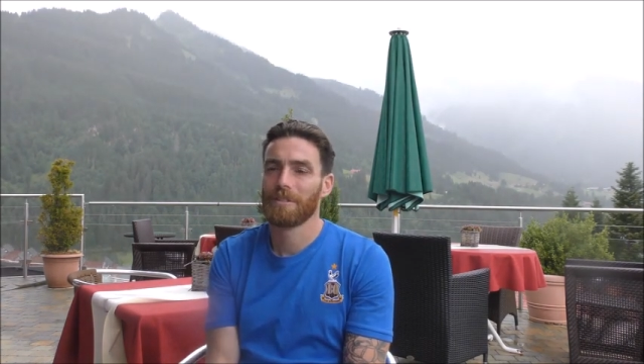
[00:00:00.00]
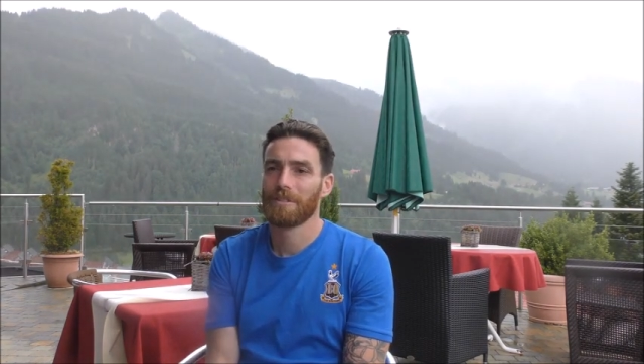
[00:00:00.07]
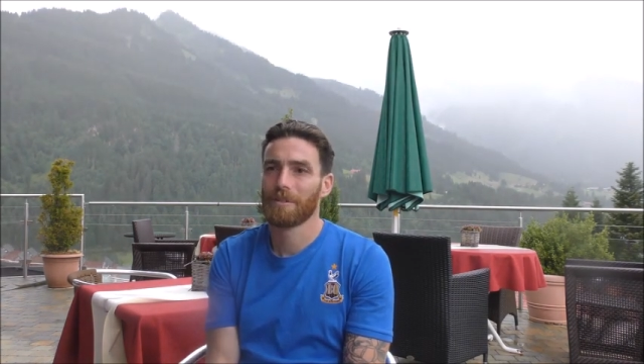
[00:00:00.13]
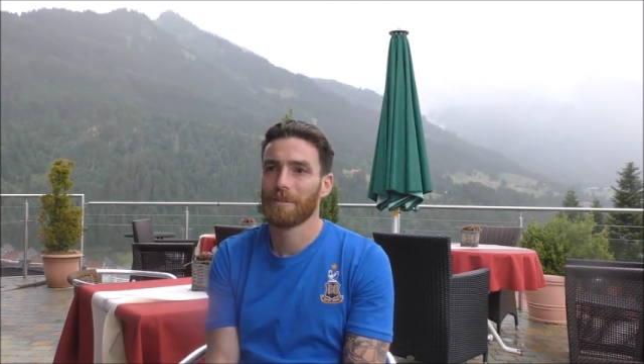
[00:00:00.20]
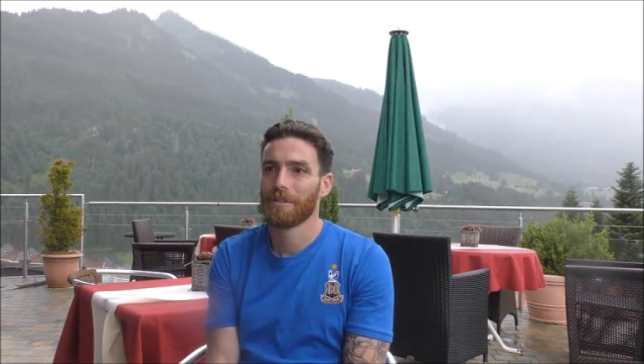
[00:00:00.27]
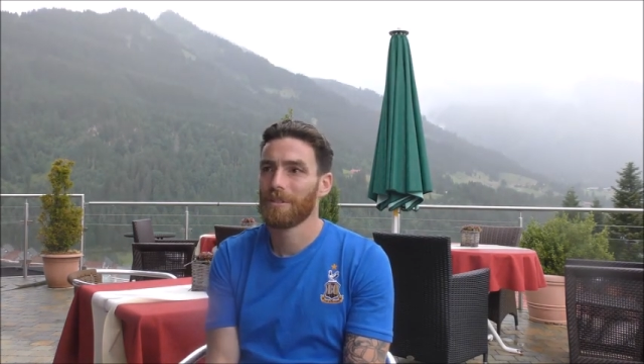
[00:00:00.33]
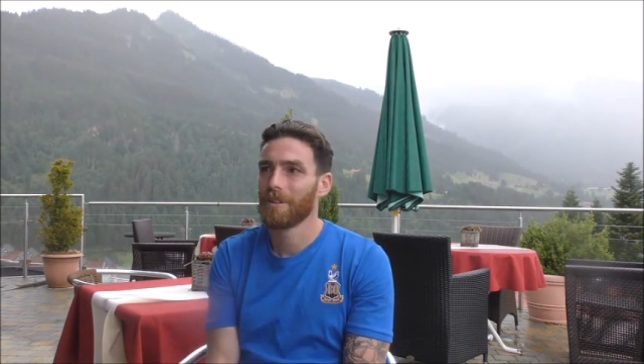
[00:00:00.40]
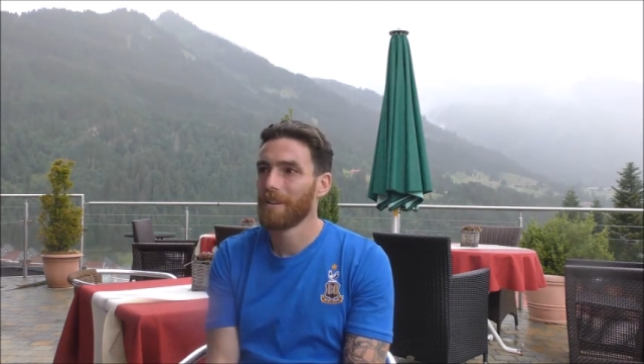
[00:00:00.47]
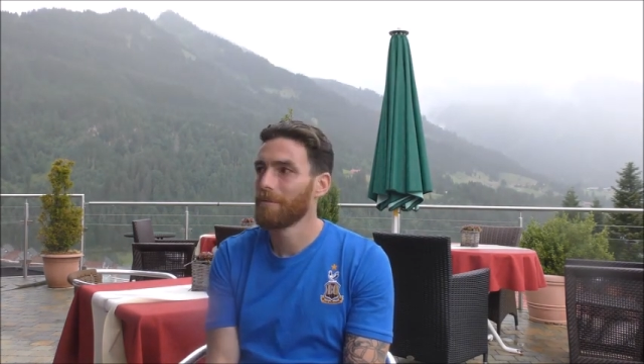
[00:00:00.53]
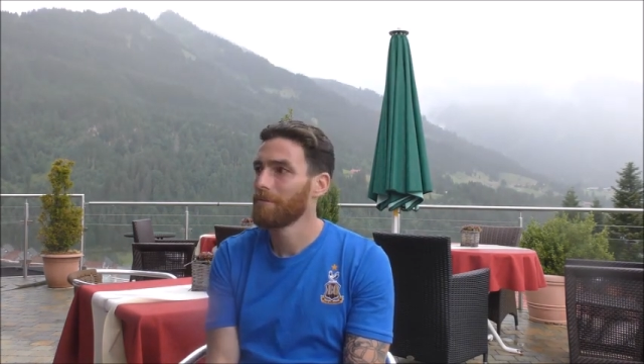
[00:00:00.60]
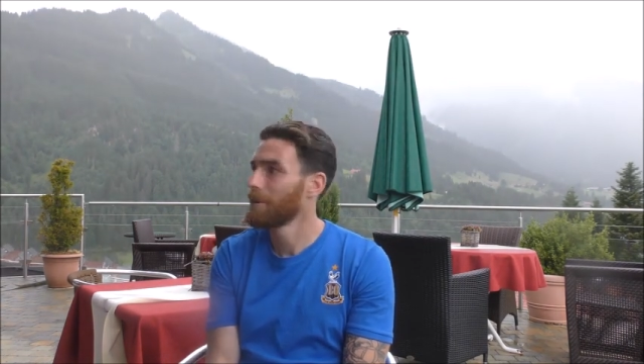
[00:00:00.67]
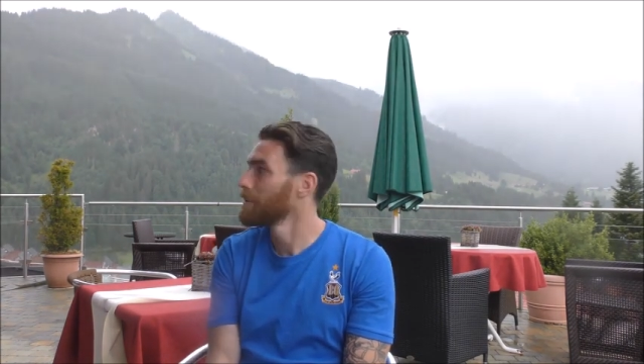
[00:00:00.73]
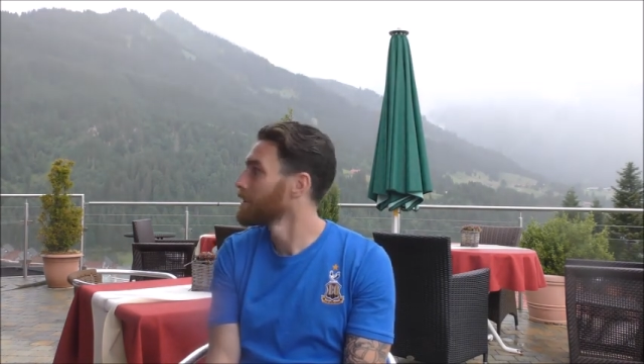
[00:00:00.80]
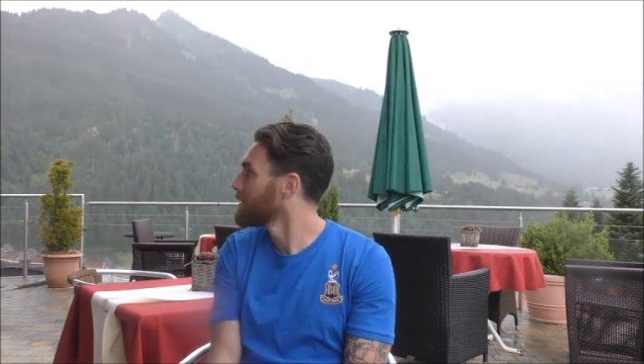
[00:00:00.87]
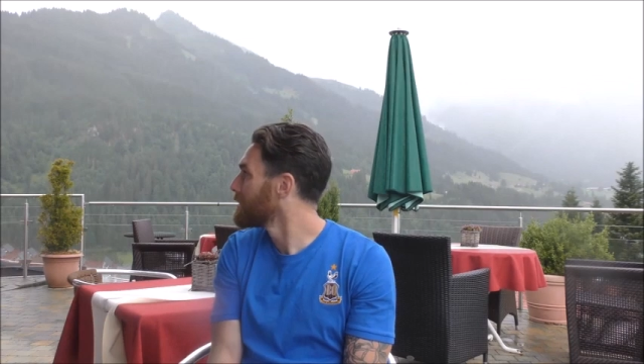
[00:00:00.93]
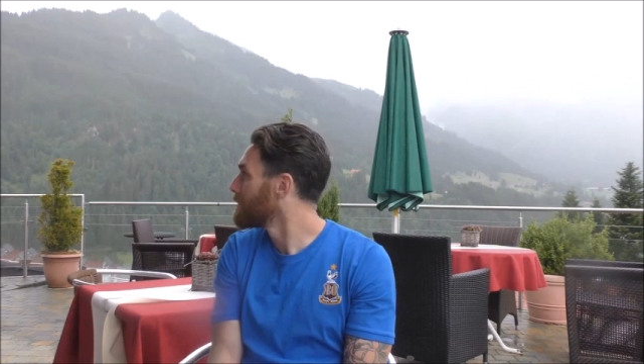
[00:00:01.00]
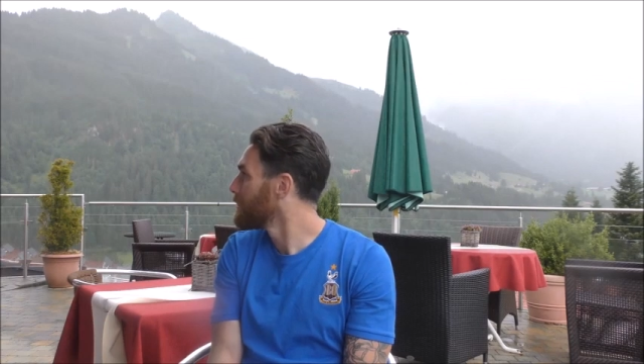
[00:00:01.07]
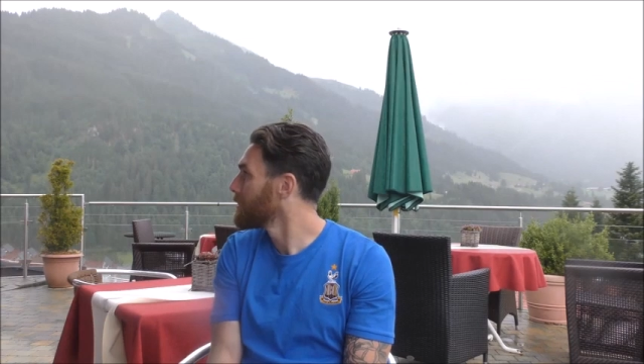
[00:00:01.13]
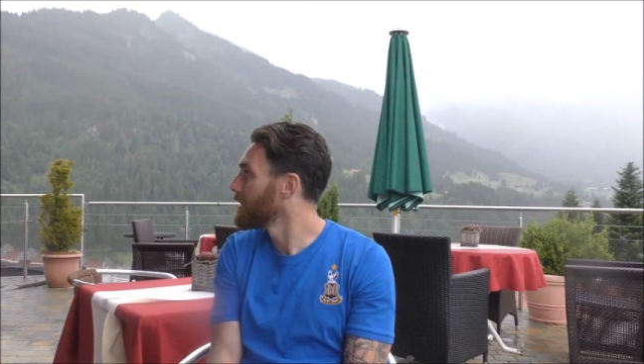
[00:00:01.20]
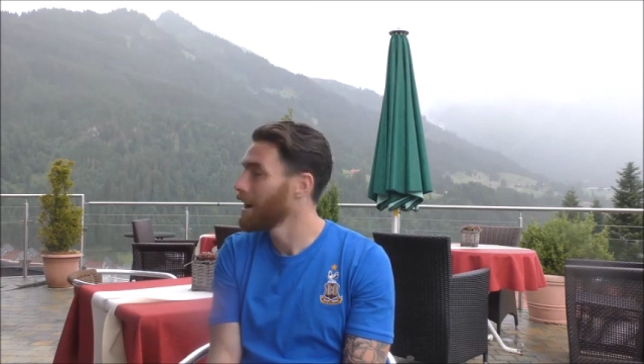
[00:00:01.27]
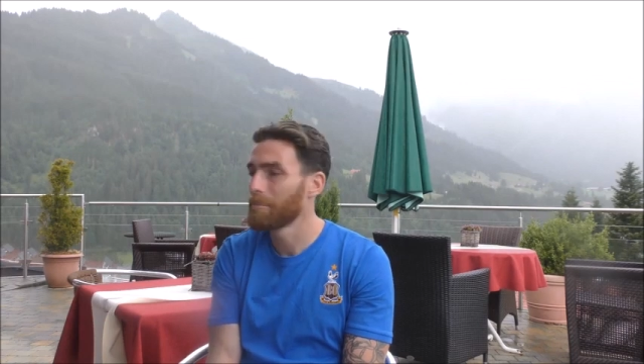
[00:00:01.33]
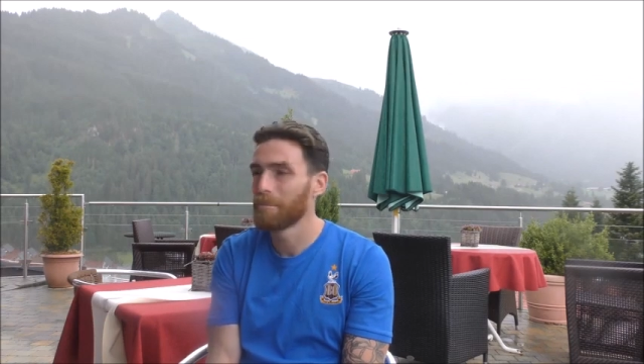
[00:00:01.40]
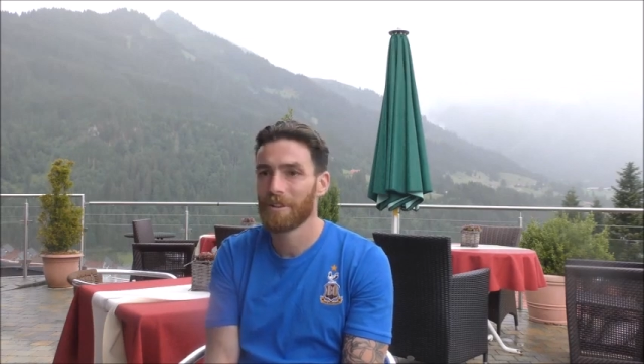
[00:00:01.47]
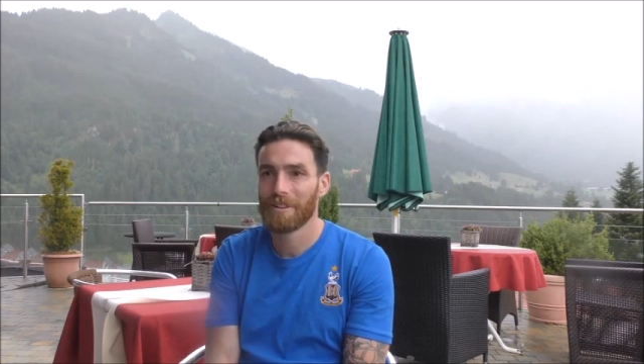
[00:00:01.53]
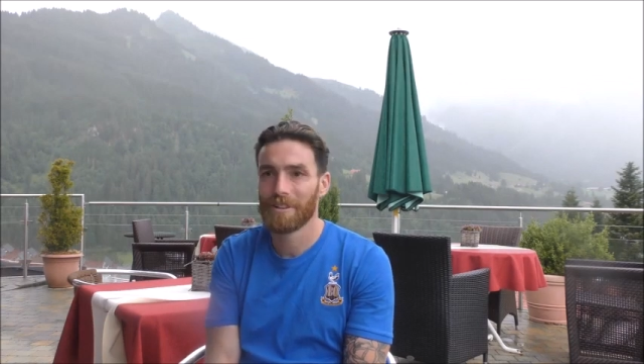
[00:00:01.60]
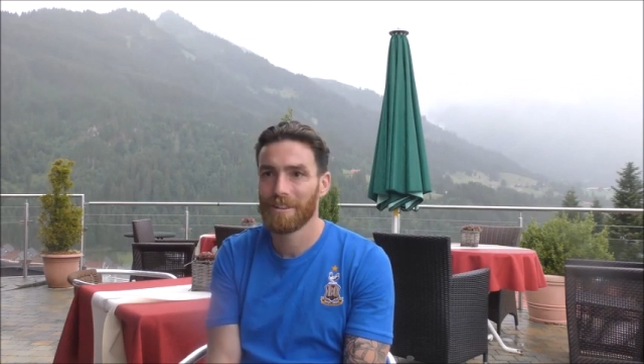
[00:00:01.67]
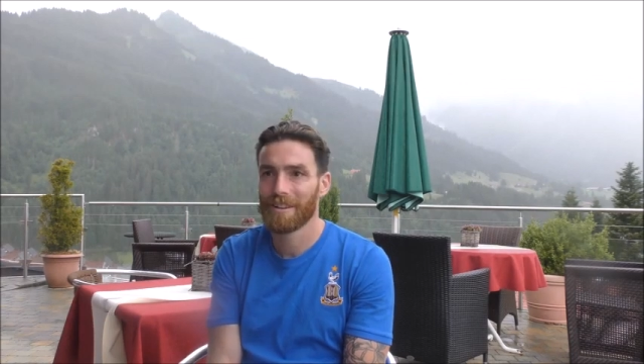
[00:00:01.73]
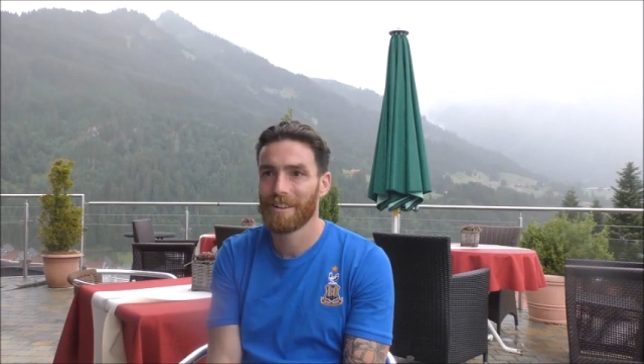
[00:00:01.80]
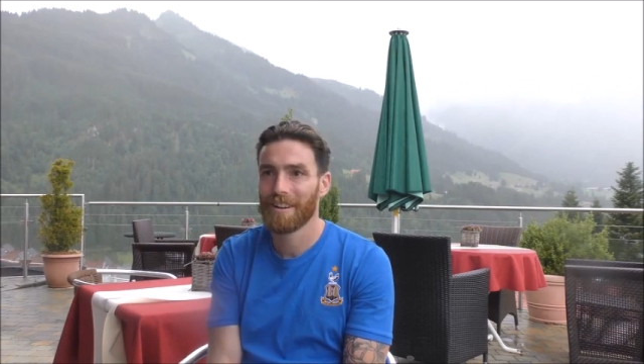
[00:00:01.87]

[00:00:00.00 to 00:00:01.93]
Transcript: so uh, I'm very very happy here.